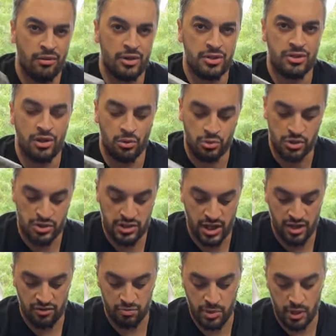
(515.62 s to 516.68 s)
versus Ultra
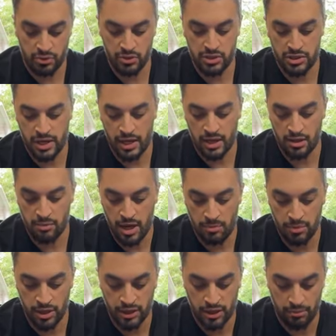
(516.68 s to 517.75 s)
Safe. Both are staying in my
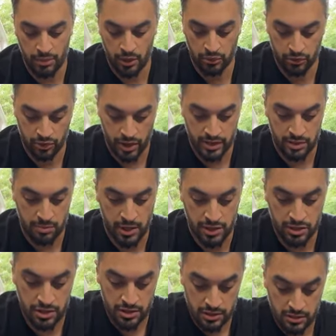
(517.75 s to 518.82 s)
bucket, both are great
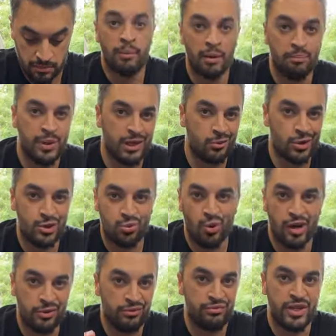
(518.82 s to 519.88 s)
sponges, but pick which
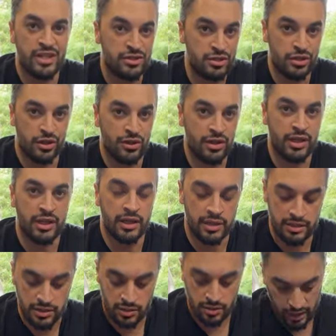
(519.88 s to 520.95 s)
one fits your
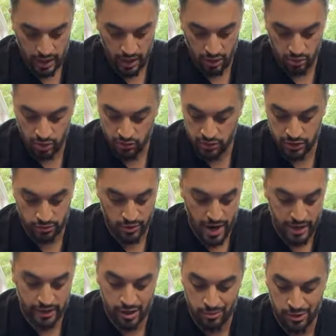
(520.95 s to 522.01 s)
needs and head on over to the
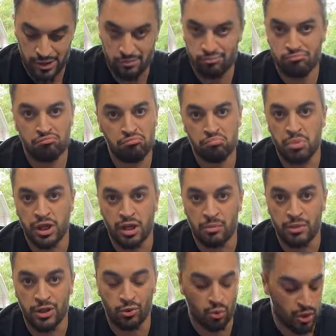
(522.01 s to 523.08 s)
rag company and pick
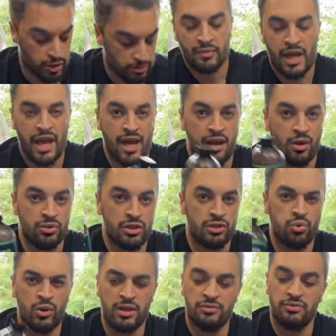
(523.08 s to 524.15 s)
up either one. And on the
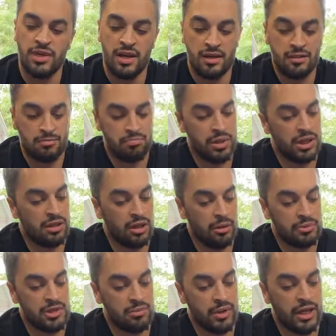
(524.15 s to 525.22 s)
25th, pick you
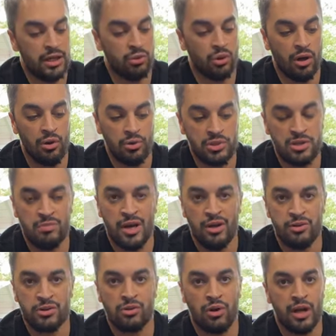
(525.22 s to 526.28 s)
up some Hero.
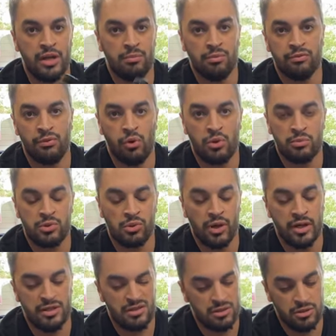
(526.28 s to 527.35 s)
Smells great, performs
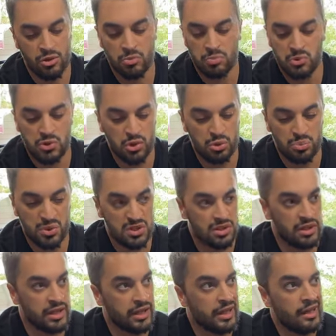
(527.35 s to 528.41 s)
great, super, super
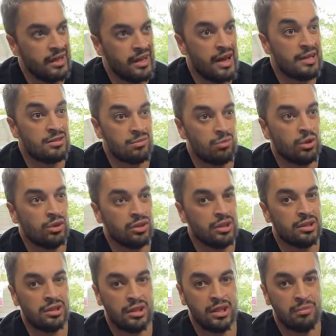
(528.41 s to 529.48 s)
slick. Had some real
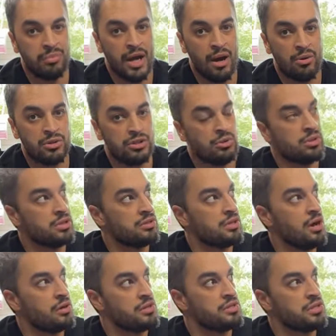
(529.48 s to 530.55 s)
good cleaning power to it. You
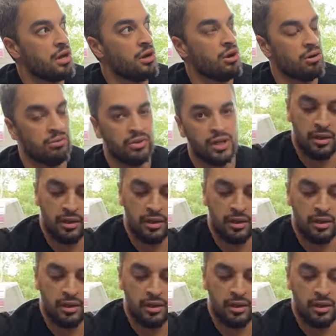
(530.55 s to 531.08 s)
saw it dissolve.